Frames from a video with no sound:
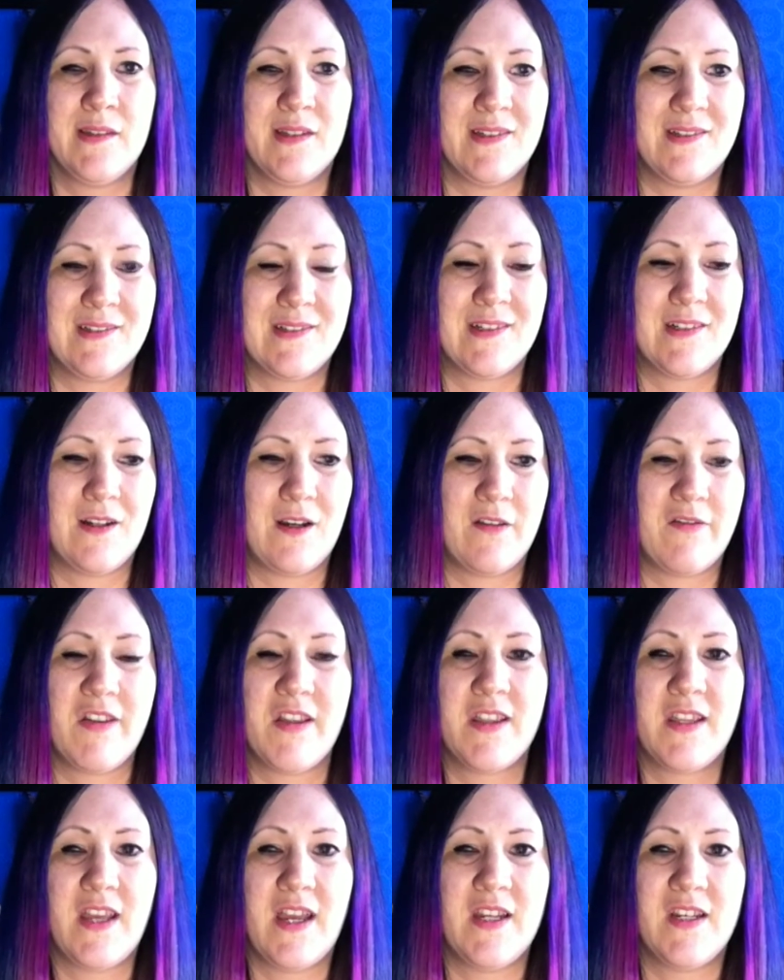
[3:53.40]
I don't know, I
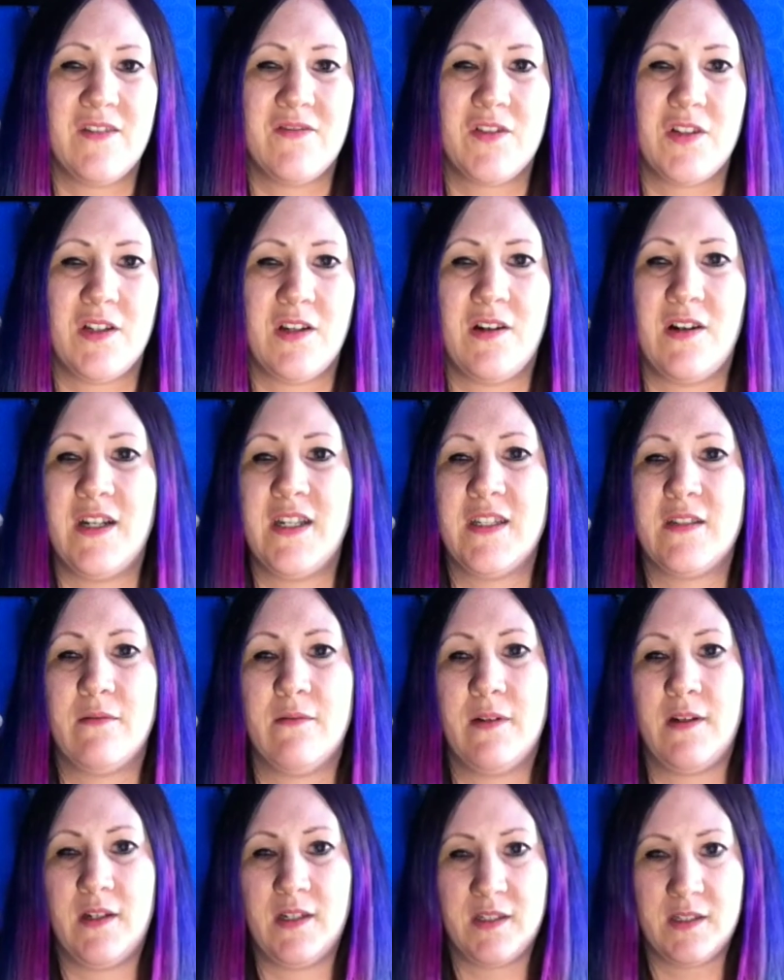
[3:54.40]
think the end of July is
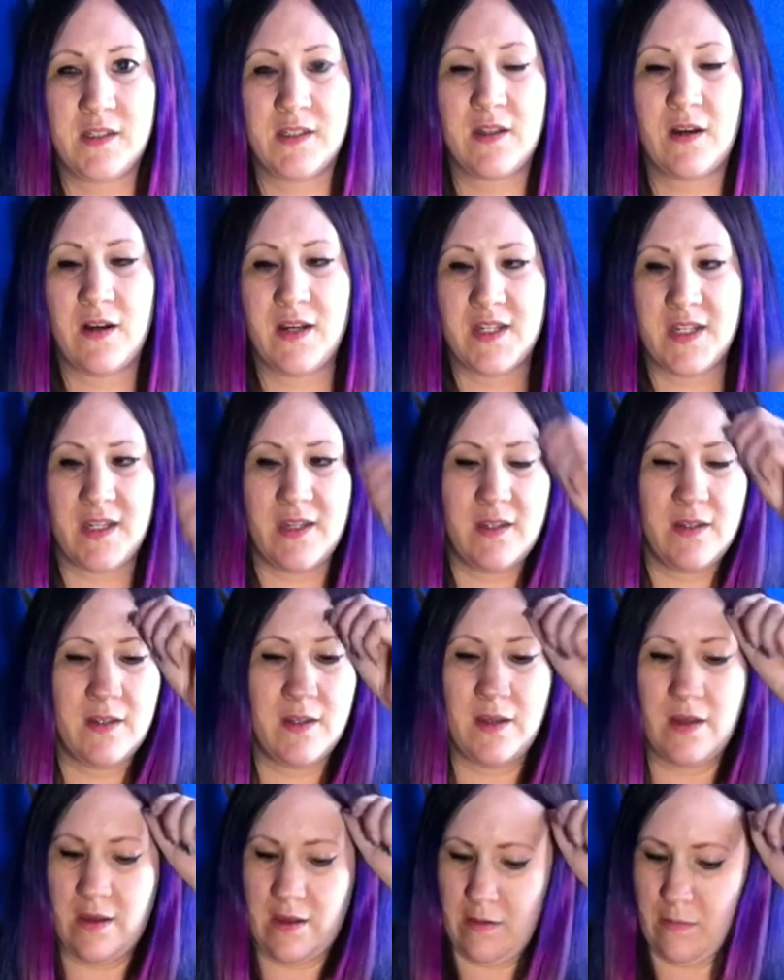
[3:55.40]
when I started it.
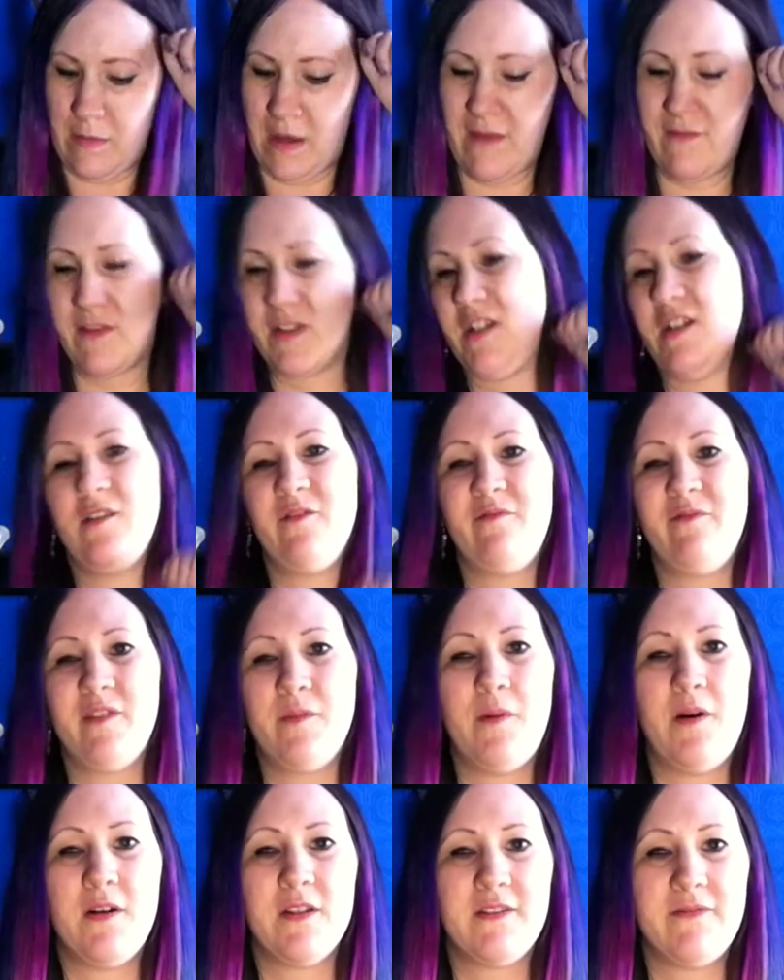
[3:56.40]
I haven't done it for the
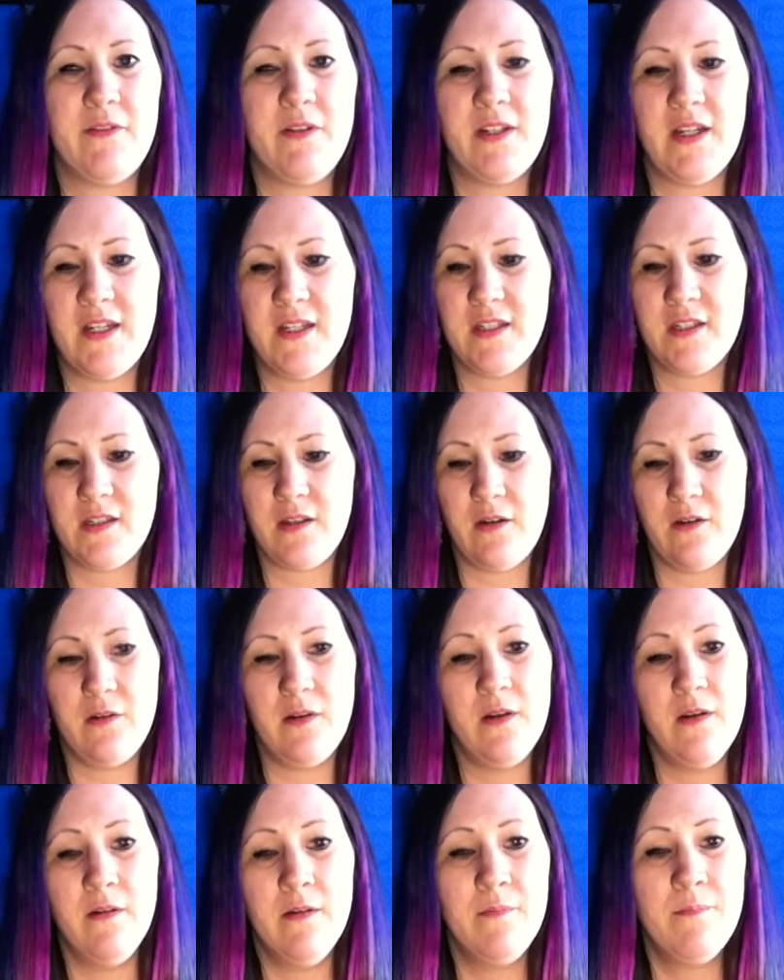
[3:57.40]
past few days though.
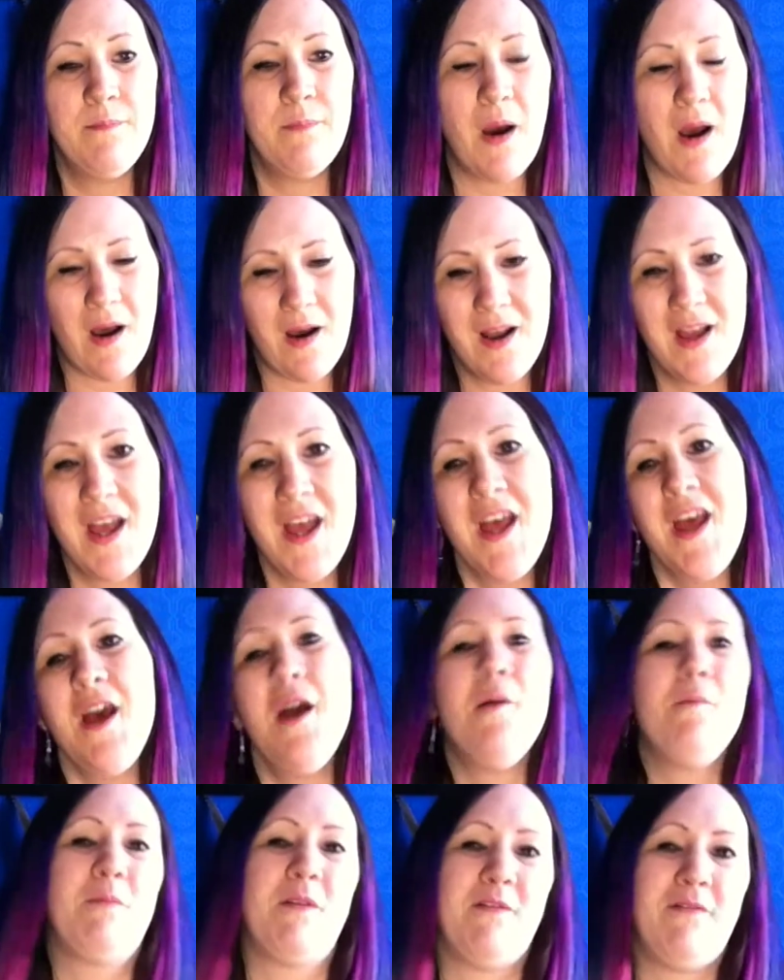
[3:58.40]
But
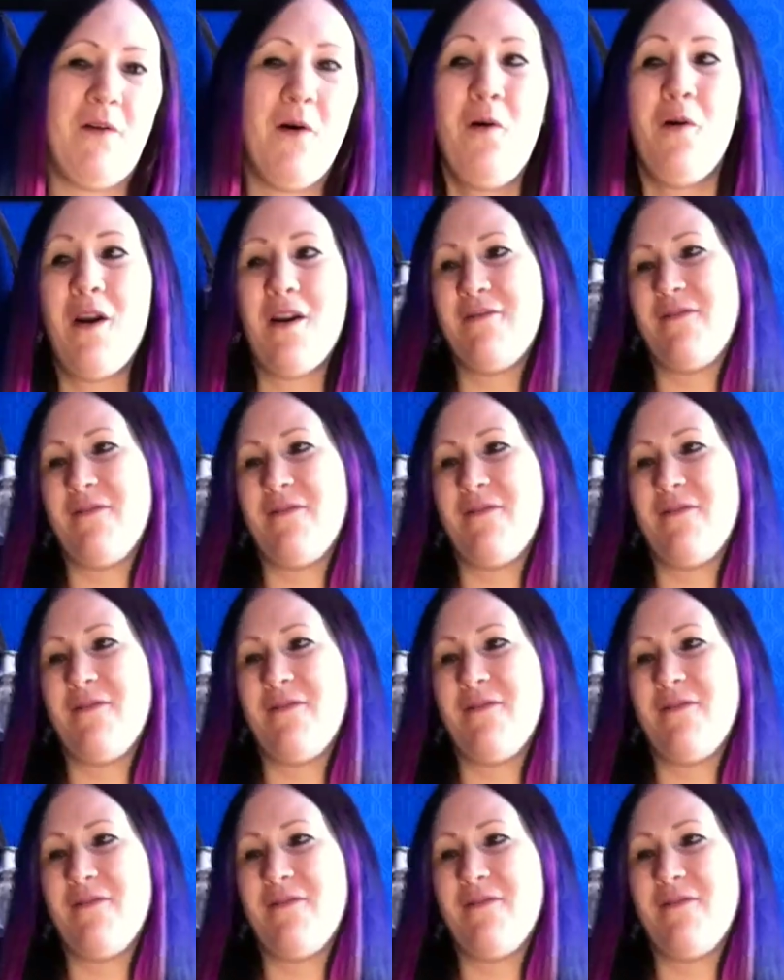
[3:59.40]
before I